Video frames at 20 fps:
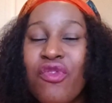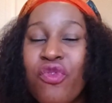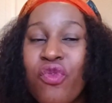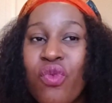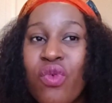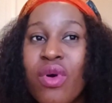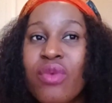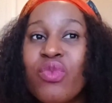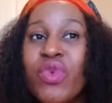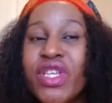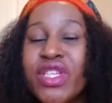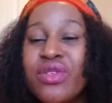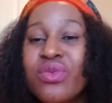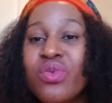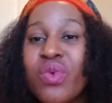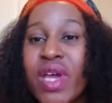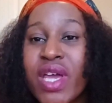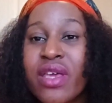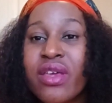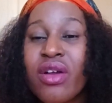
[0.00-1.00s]
what with the
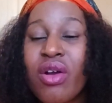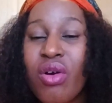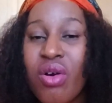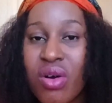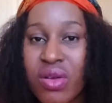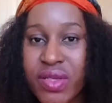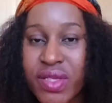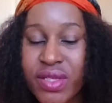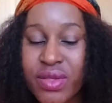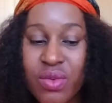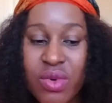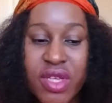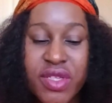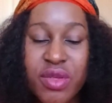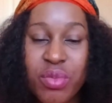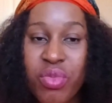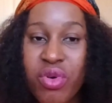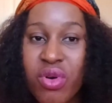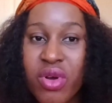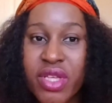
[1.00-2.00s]
way it costs, what's
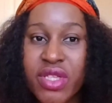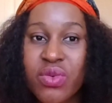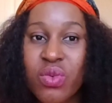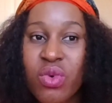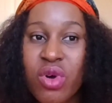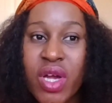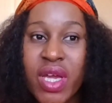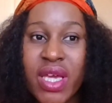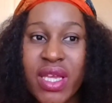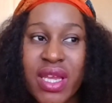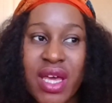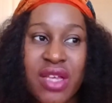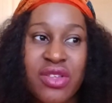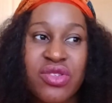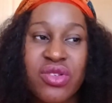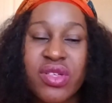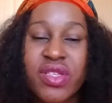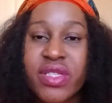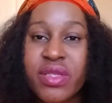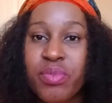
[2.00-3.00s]
the point working and
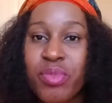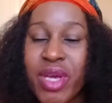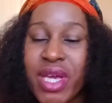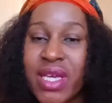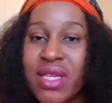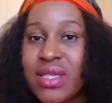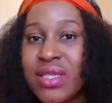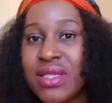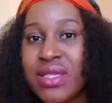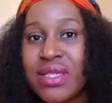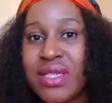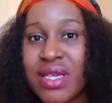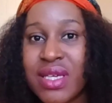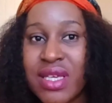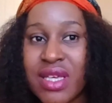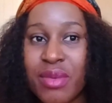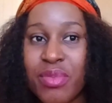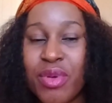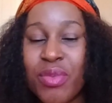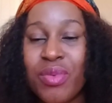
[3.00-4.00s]
just paying the
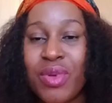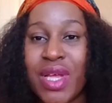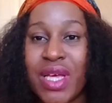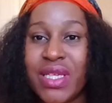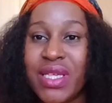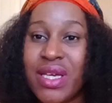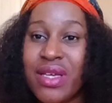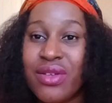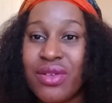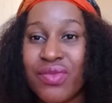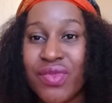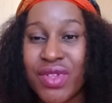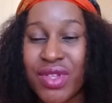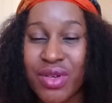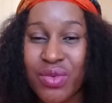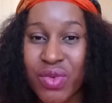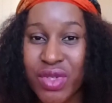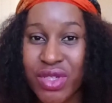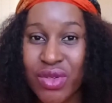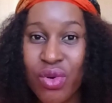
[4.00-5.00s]
daycare people at the end of the
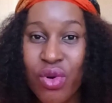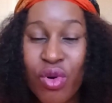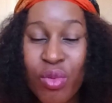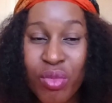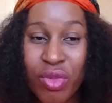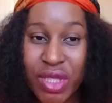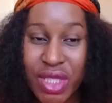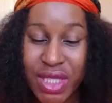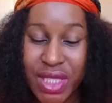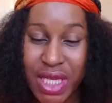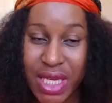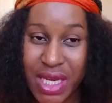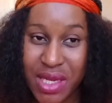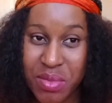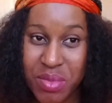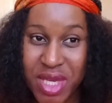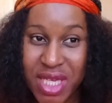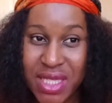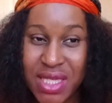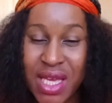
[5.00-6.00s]
day with the whole money that I
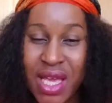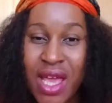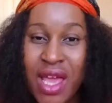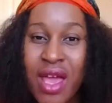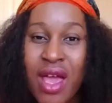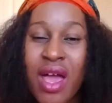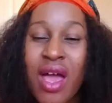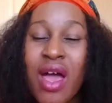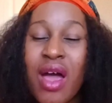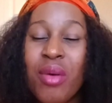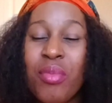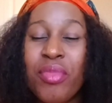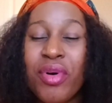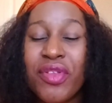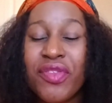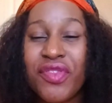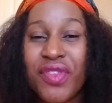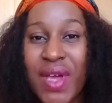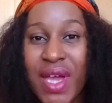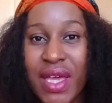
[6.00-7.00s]
made?
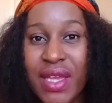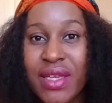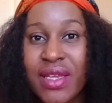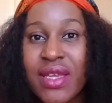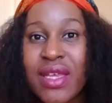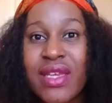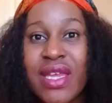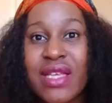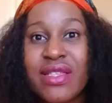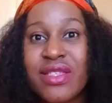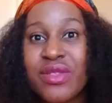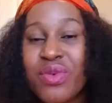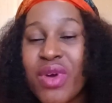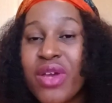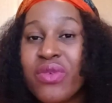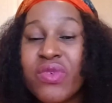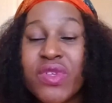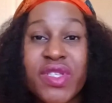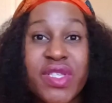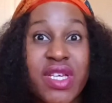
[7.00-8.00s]
But then that is why
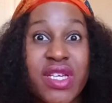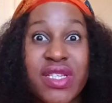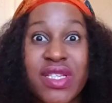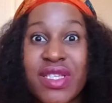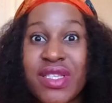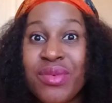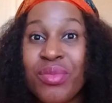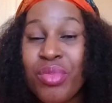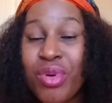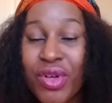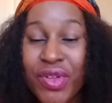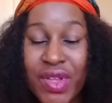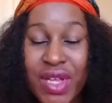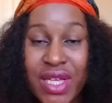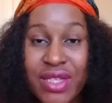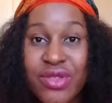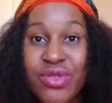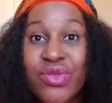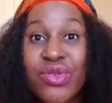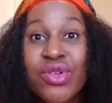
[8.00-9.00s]
research is
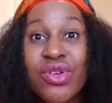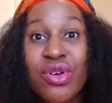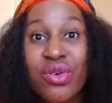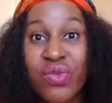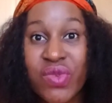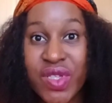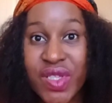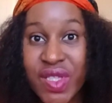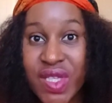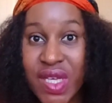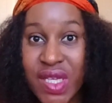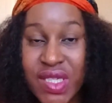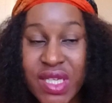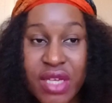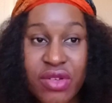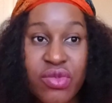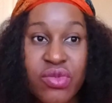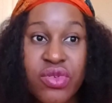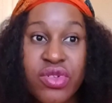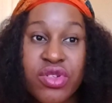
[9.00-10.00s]
important. Do your research. I
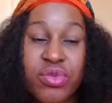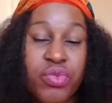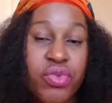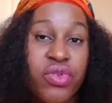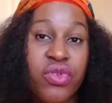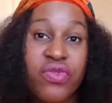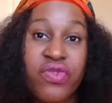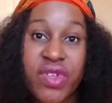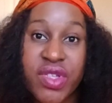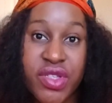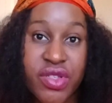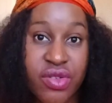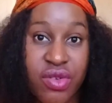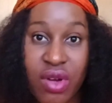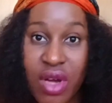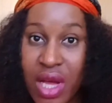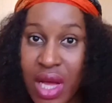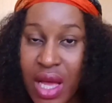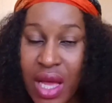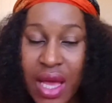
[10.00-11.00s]
don't know the province you
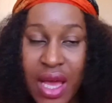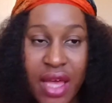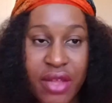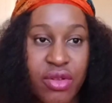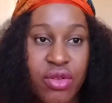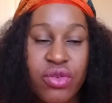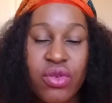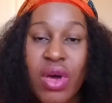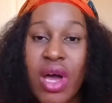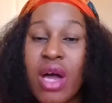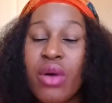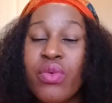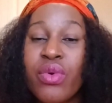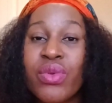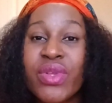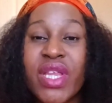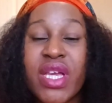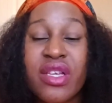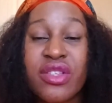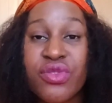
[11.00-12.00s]
are. I don't know how
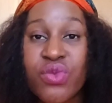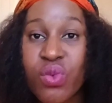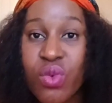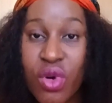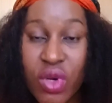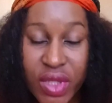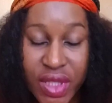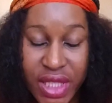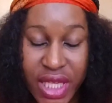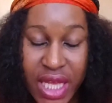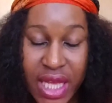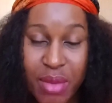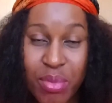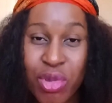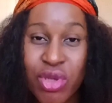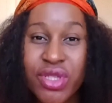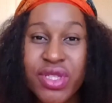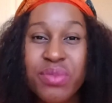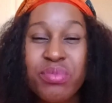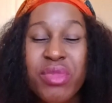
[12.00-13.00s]
things work there,
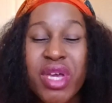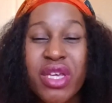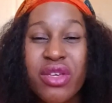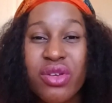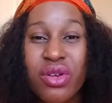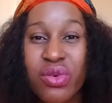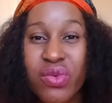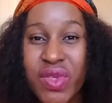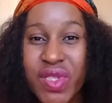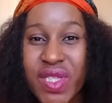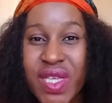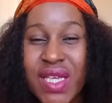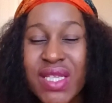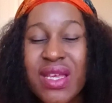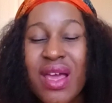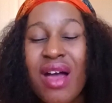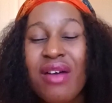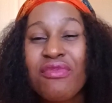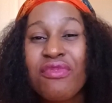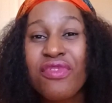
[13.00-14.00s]
but make your research
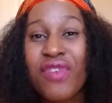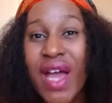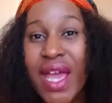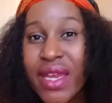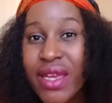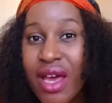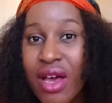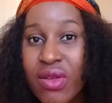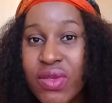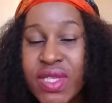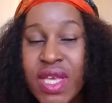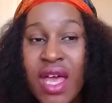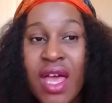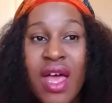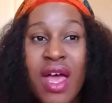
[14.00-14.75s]
and find out,